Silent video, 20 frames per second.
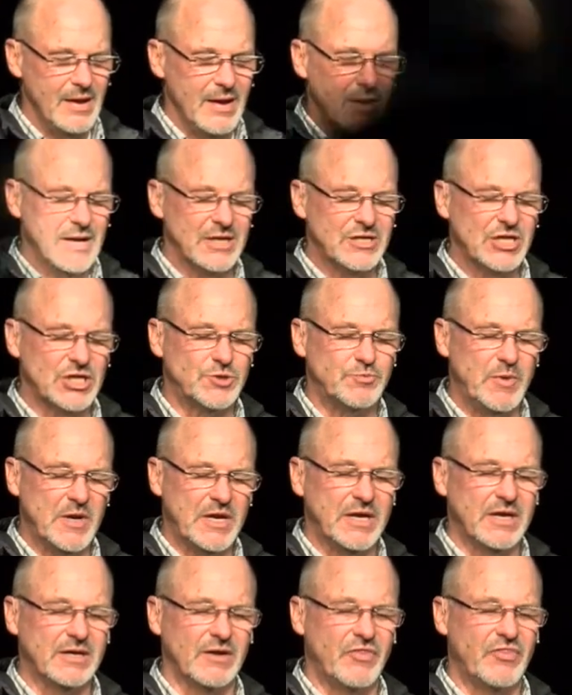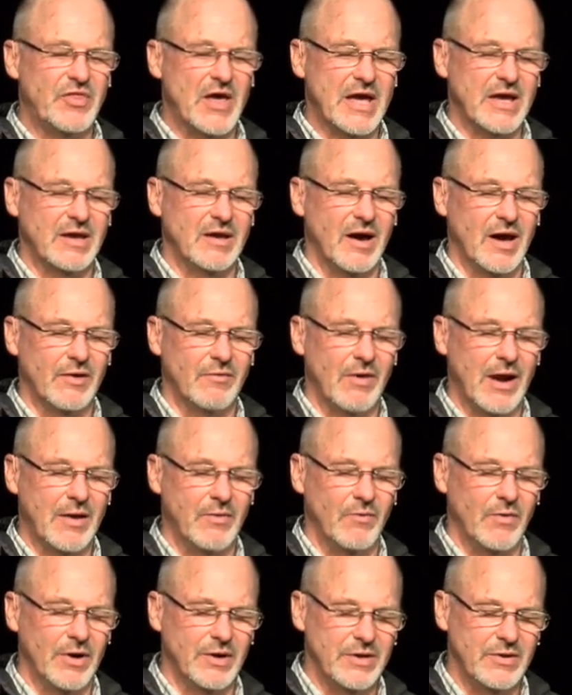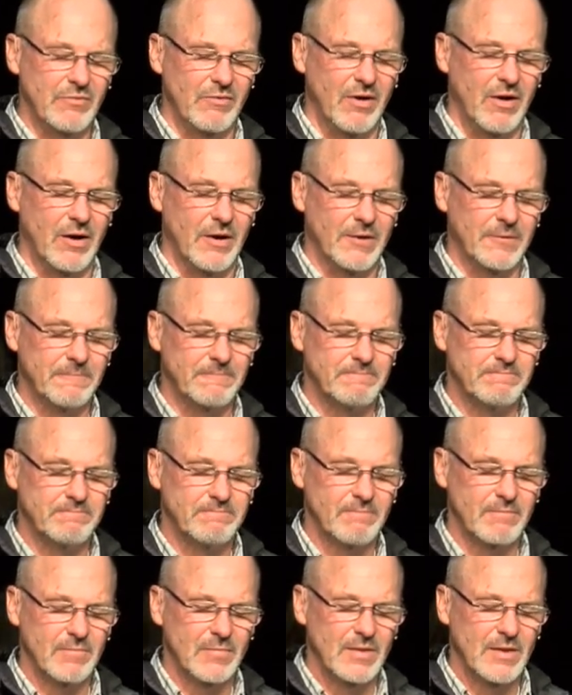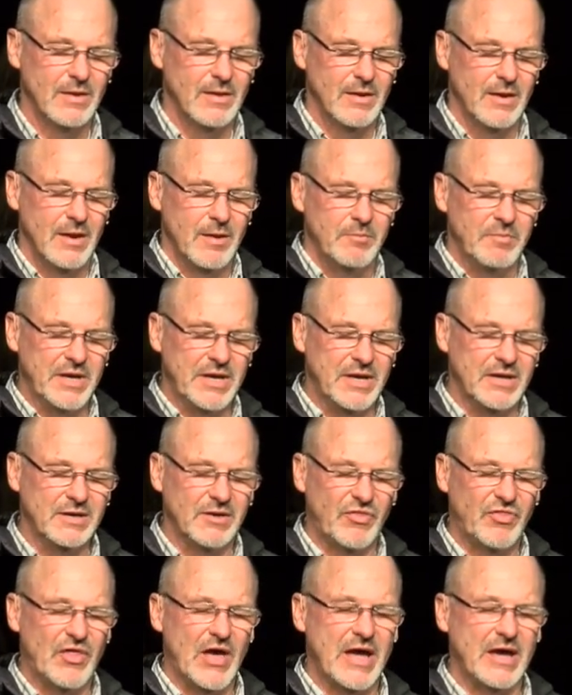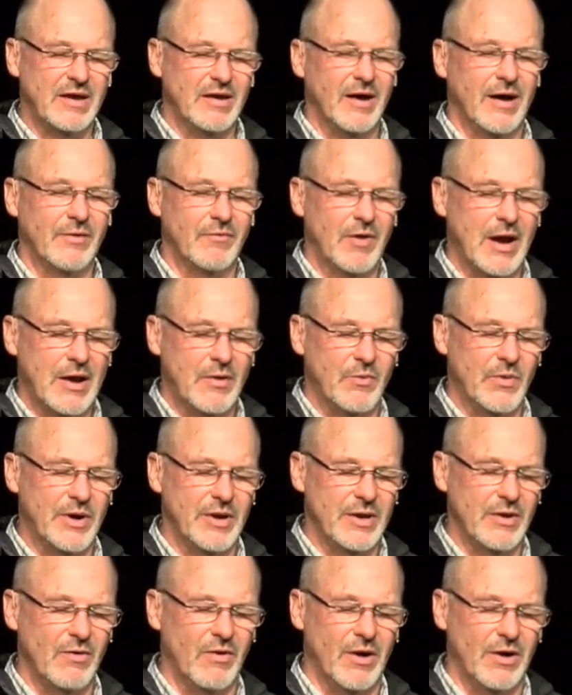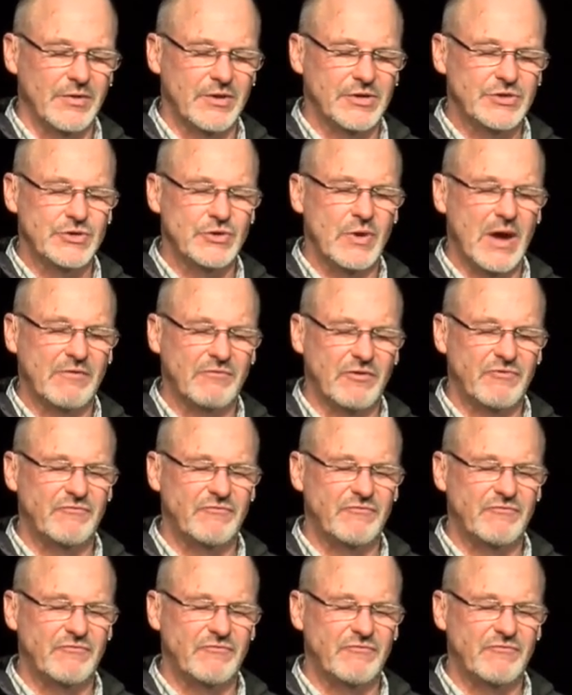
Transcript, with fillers: Now just begin to thank God right where you are. Begin to thank God right where you are, that you have a